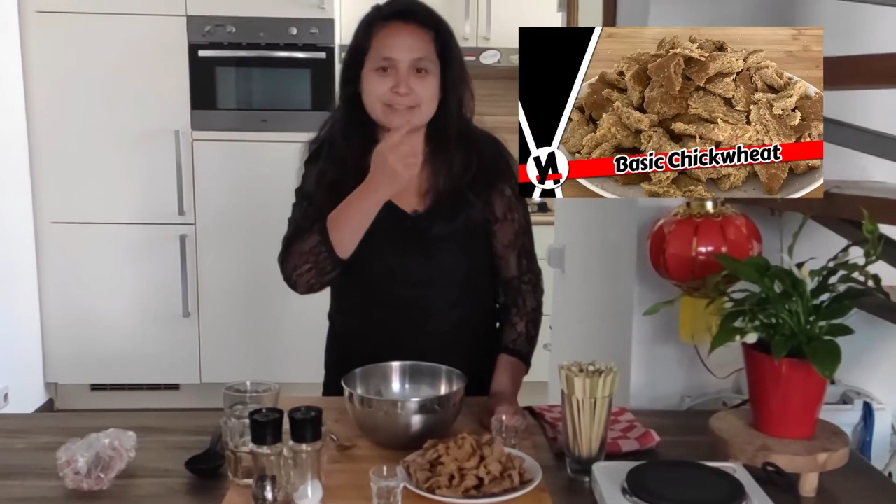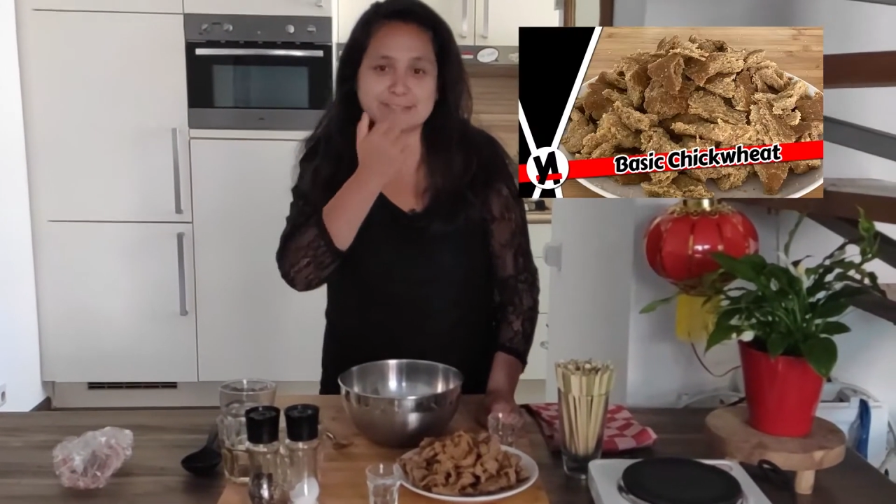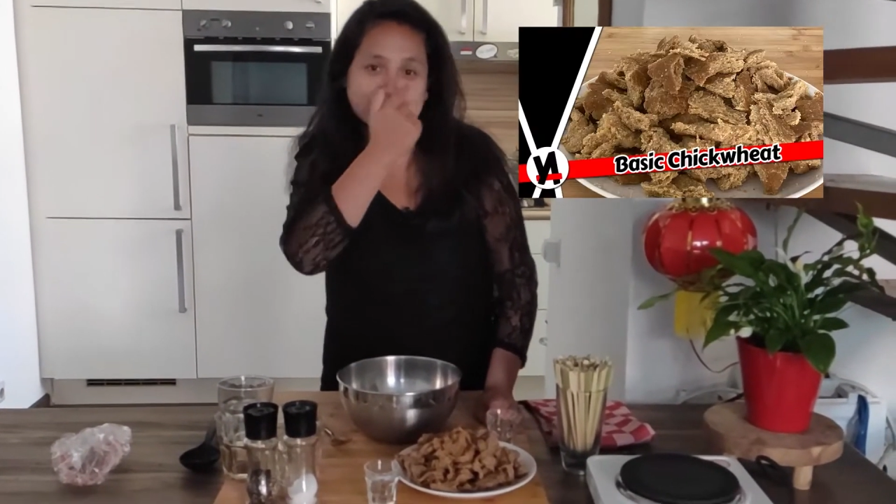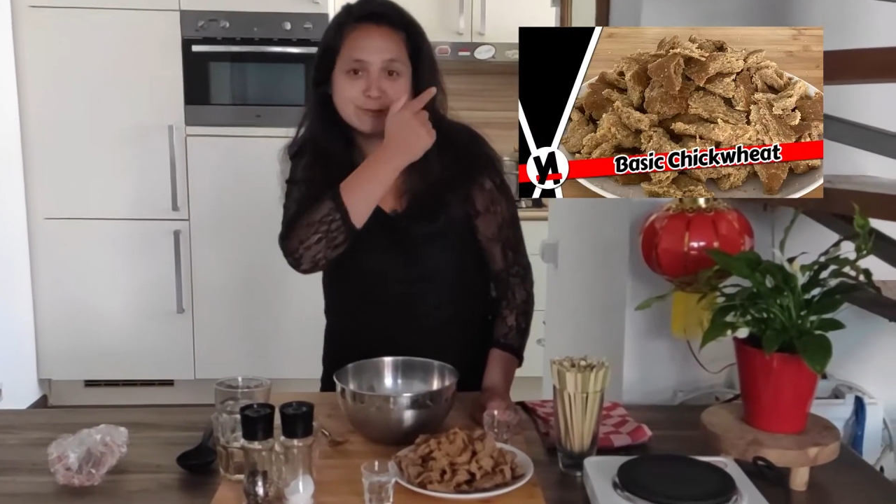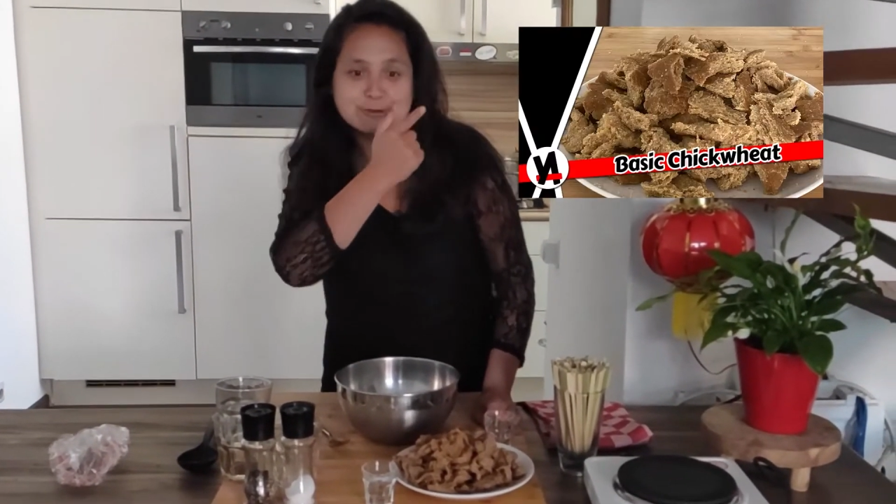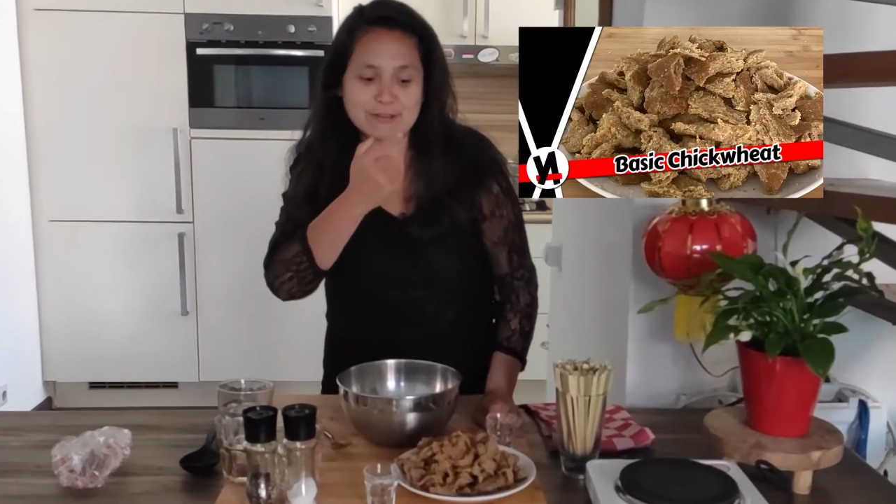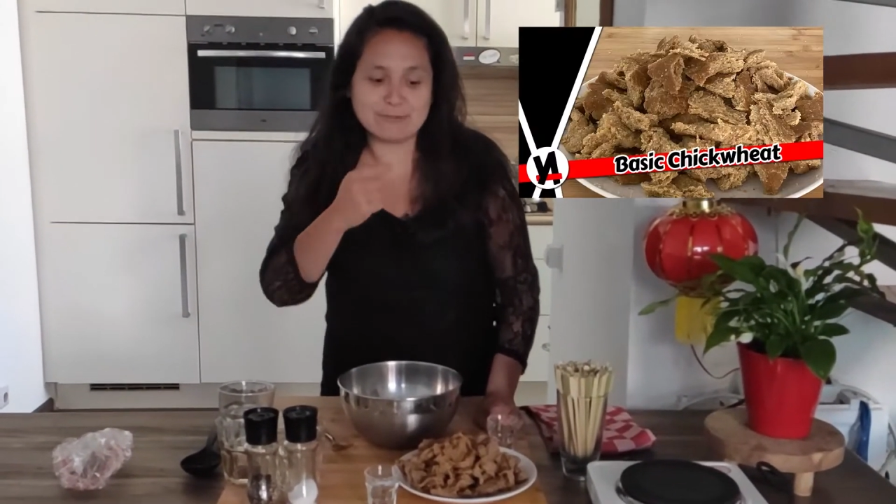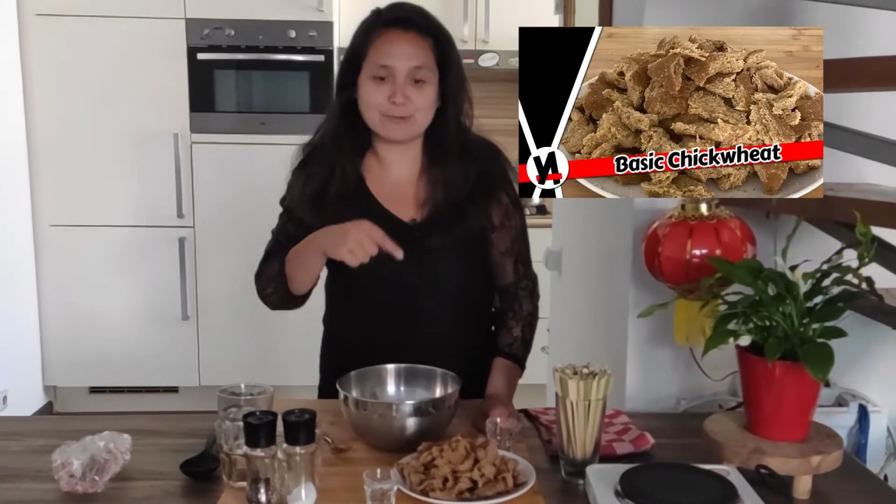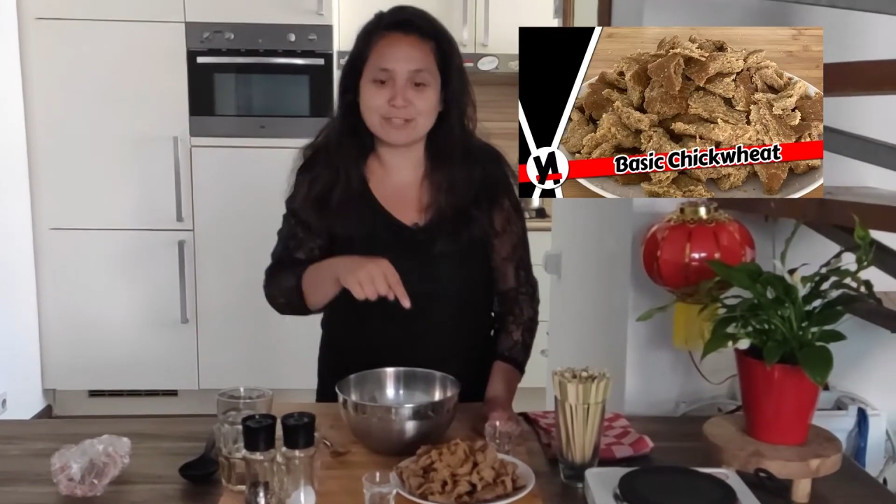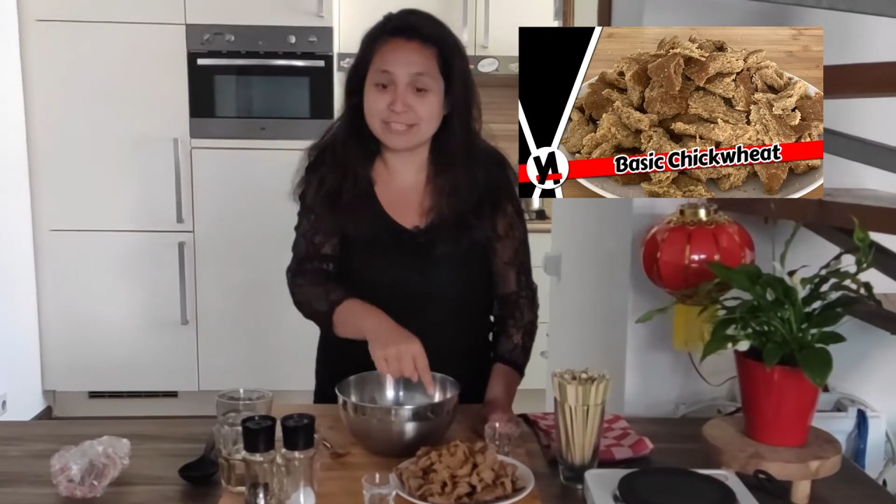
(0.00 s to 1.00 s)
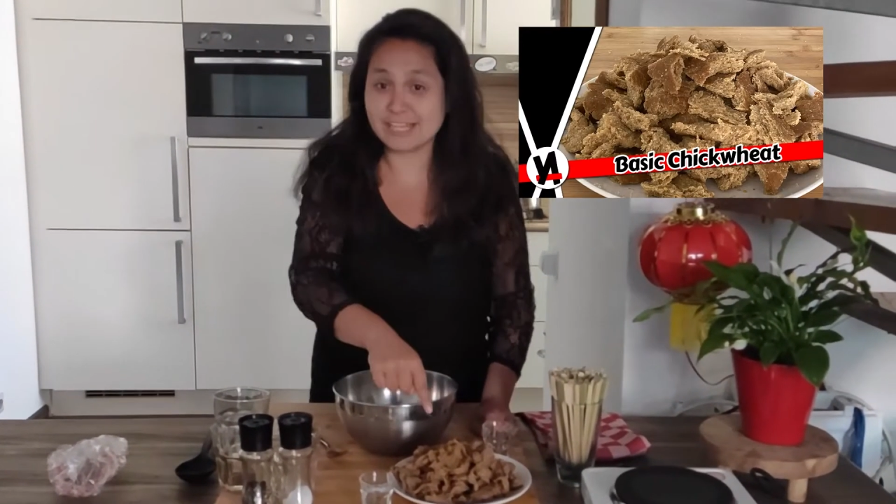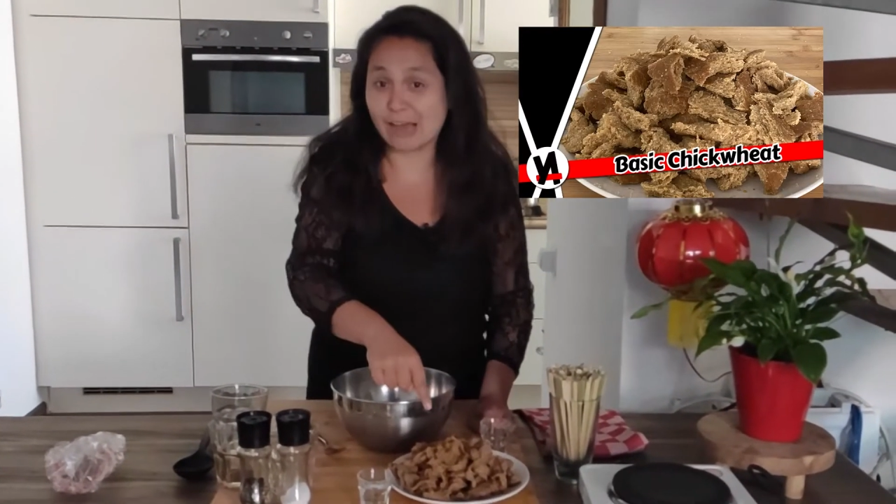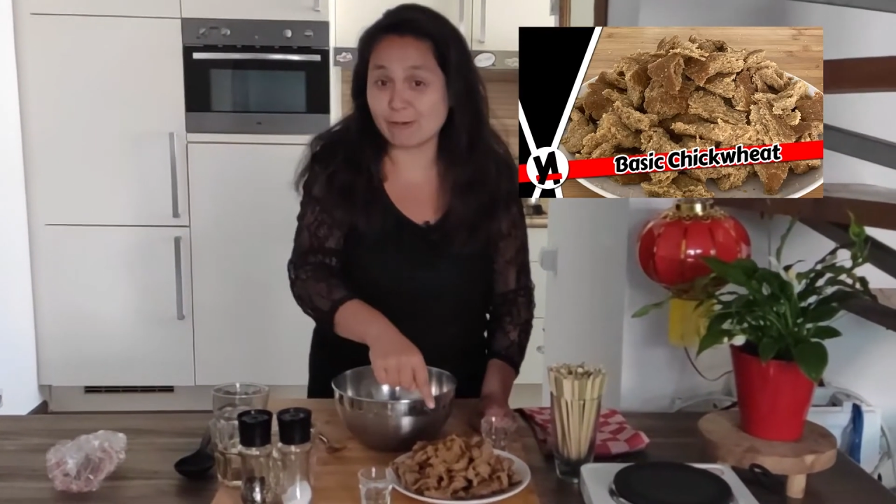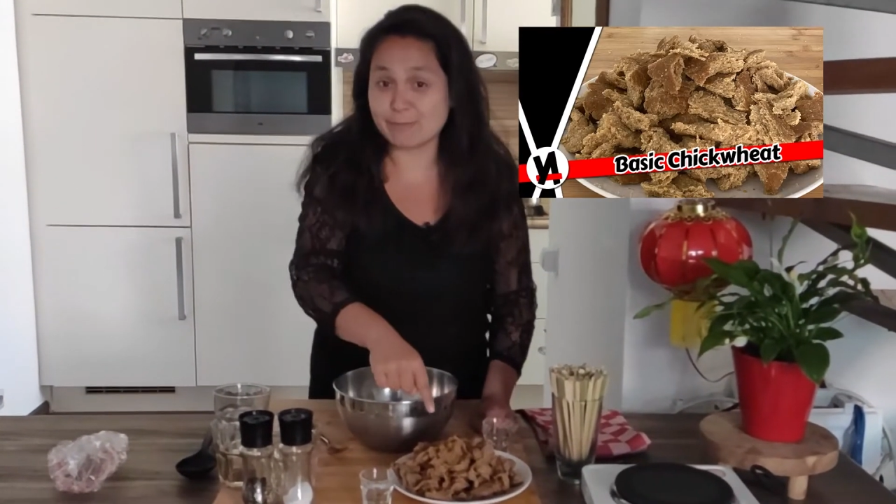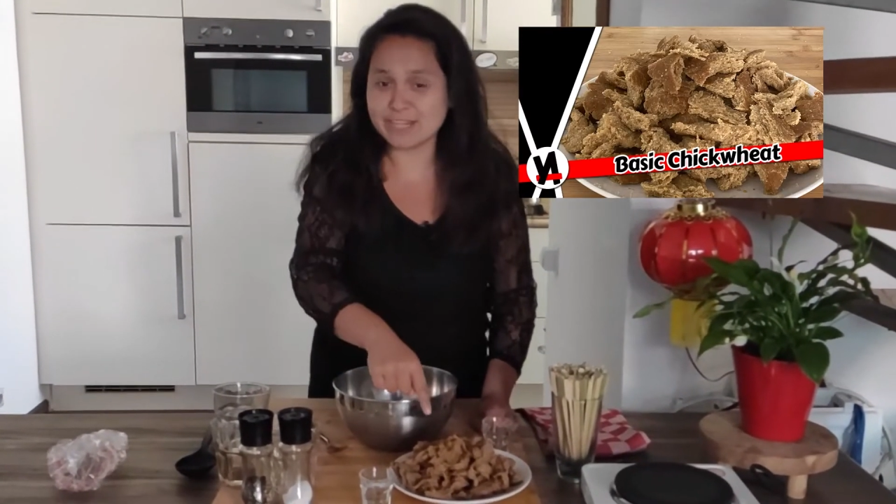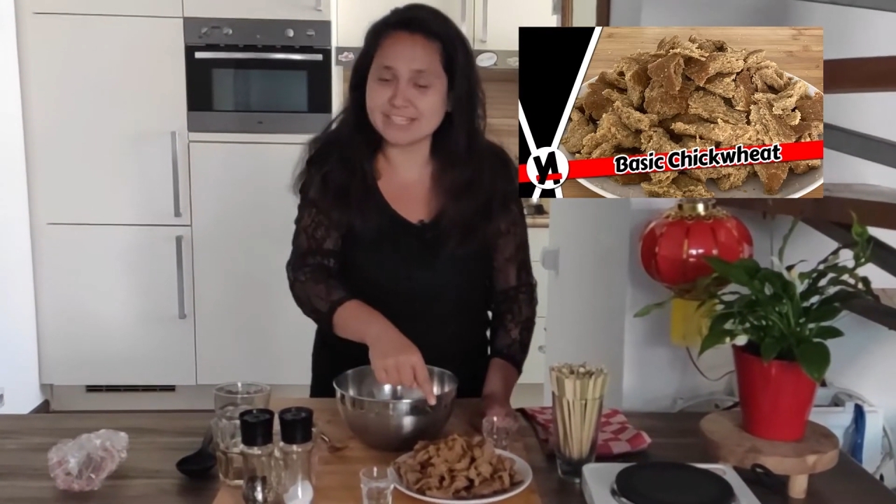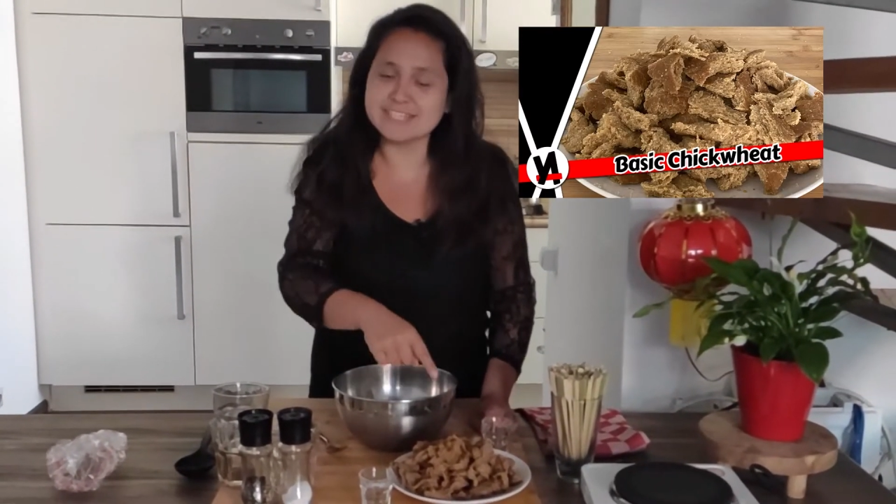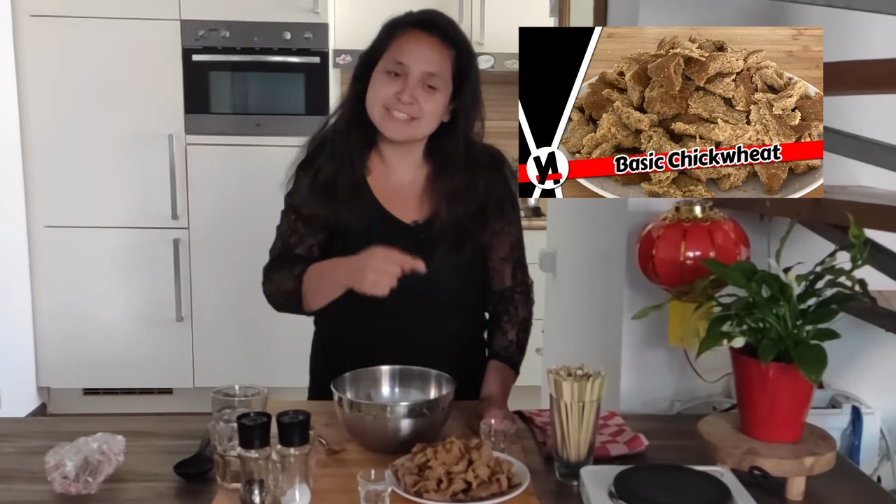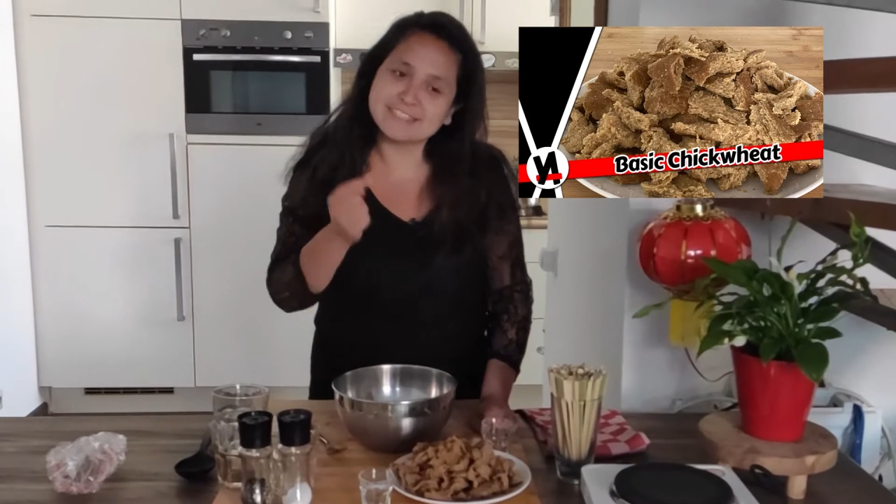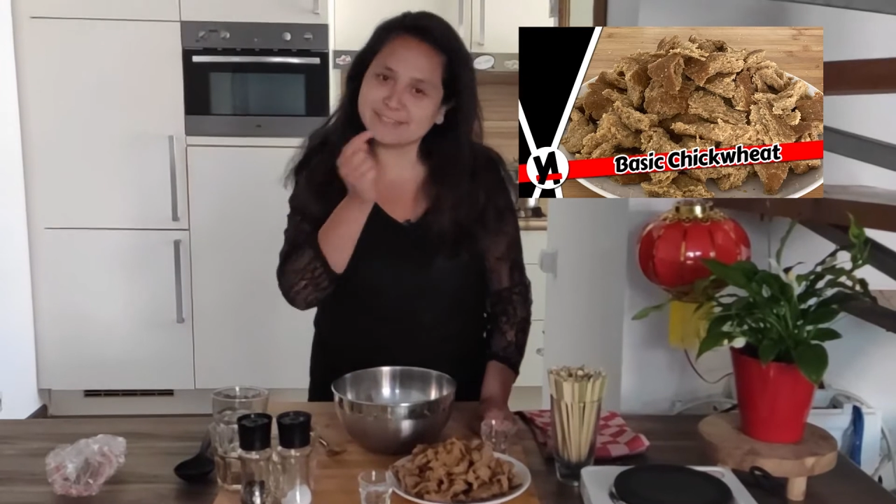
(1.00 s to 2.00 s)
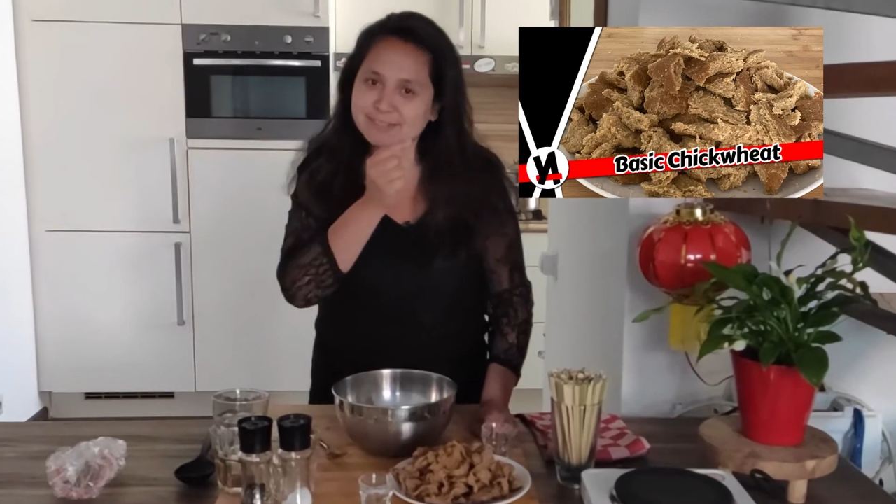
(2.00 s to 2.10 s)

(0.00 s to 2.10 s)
So if you want to see how I make this,